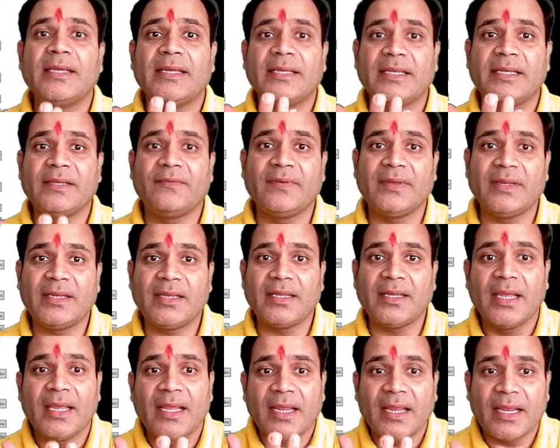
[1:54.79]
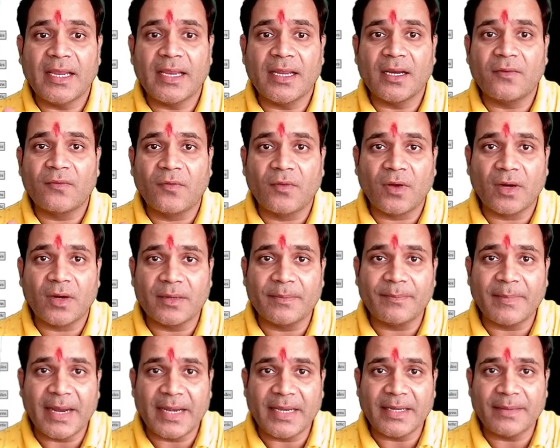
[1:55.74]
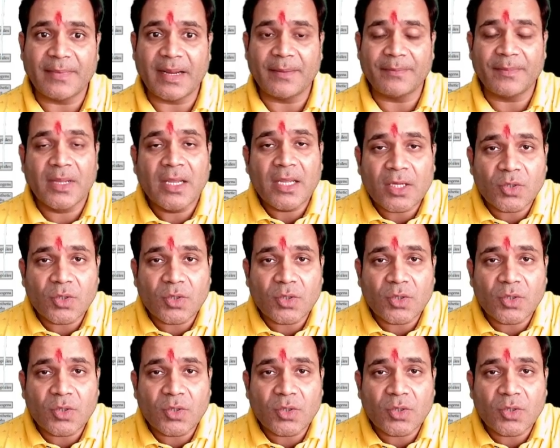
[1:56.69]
giving here for a mind map.